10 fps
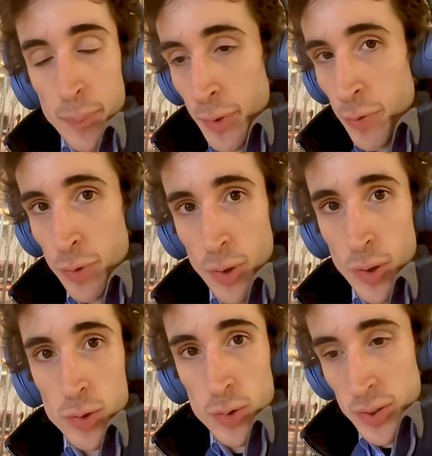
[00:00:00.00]

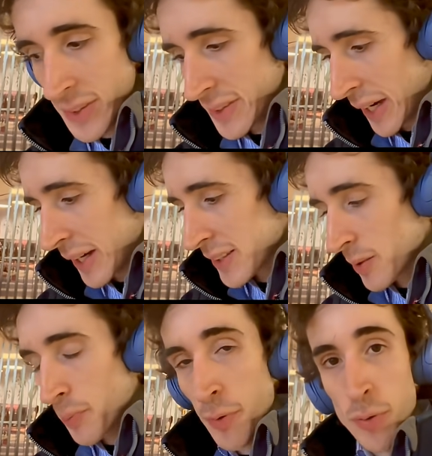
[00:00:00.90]
before you start,
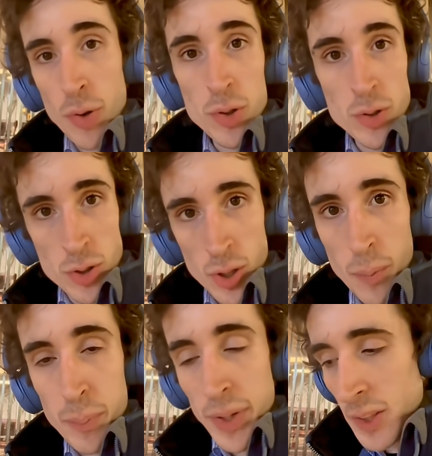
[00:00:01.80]
before
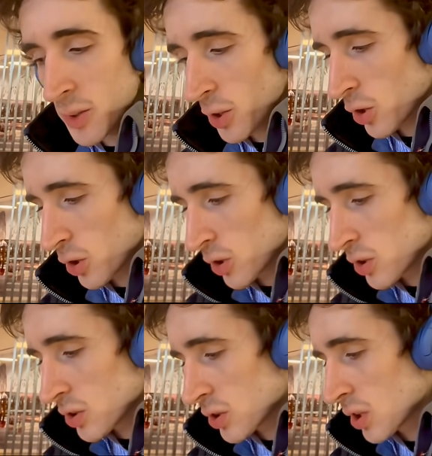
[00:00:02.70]
jumping in the
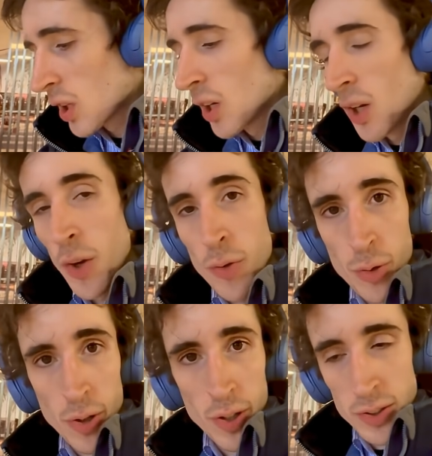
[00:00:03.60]
code,
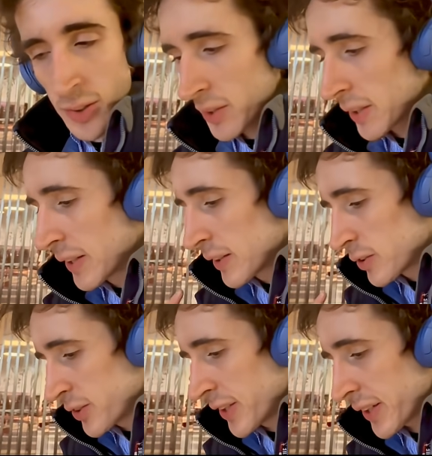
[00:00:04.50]
first
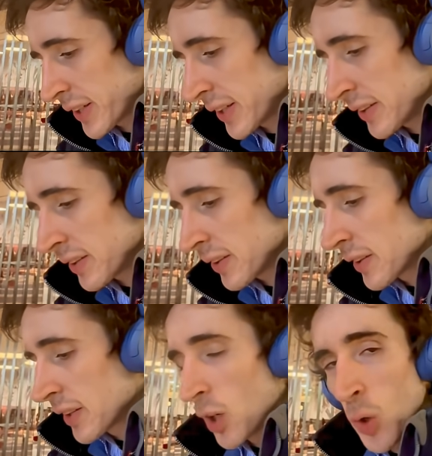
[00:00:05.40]
thinking
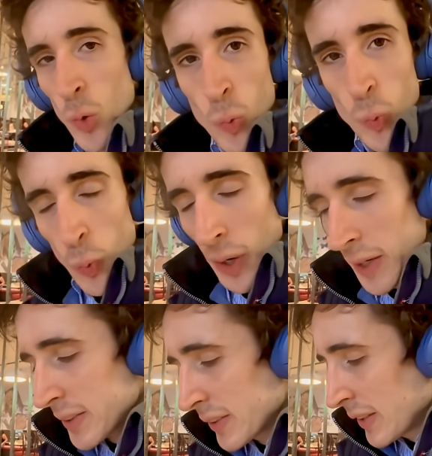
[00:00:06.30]

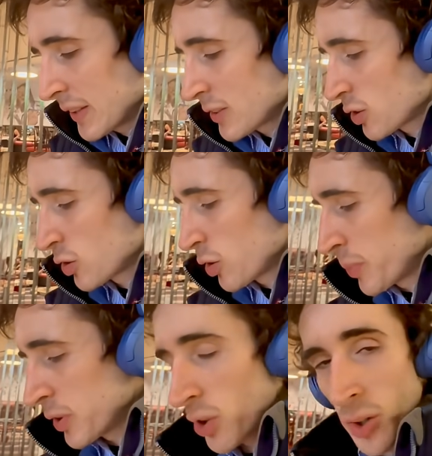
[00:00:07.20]
what needs to
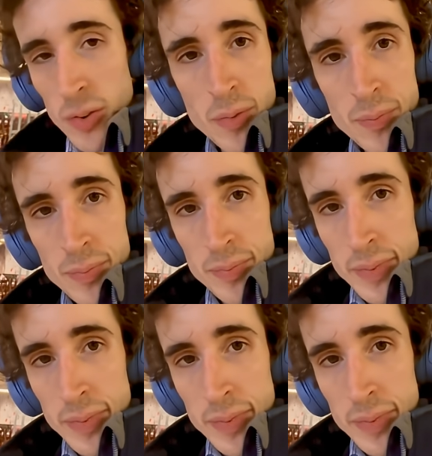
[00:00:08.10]
be done